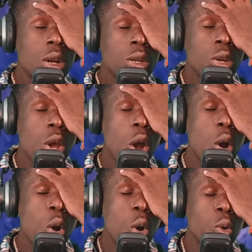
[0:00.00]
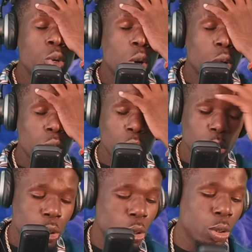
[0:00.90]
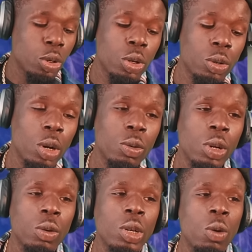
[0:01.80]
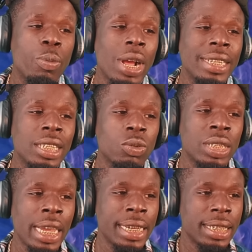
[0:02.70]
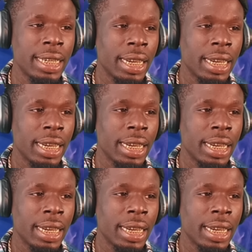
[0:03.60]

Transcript: No, no, no, no, no, no, no, no, no, no, no, no, bro. I just saying this shit.